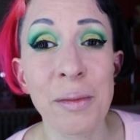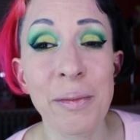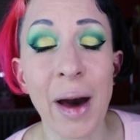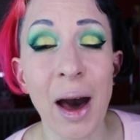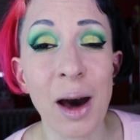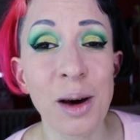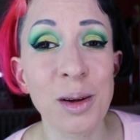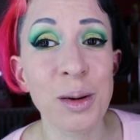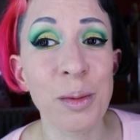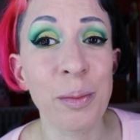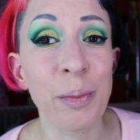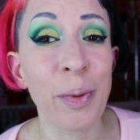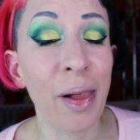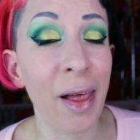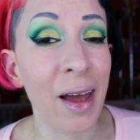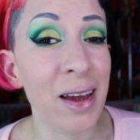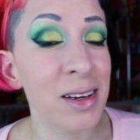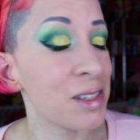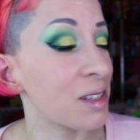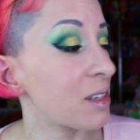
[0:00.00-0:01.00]
powder
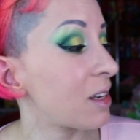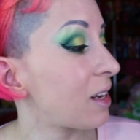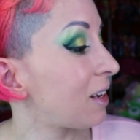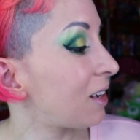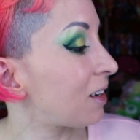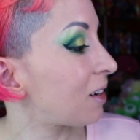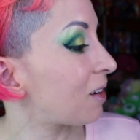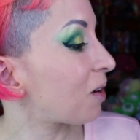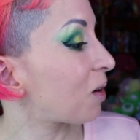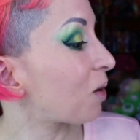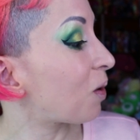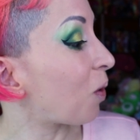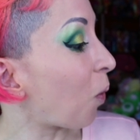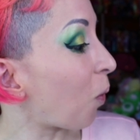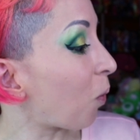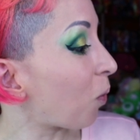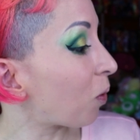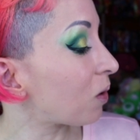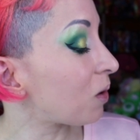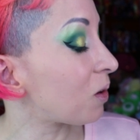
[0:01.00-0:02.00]
blush in
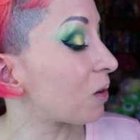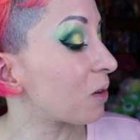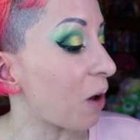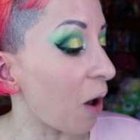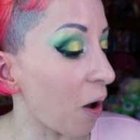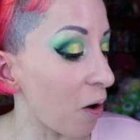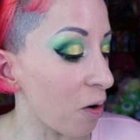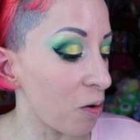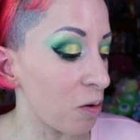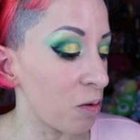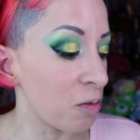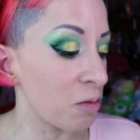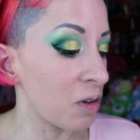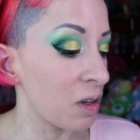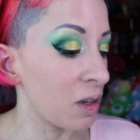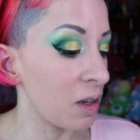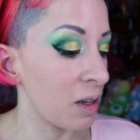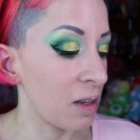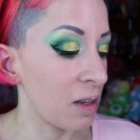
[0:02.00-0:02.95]
Coral Cove.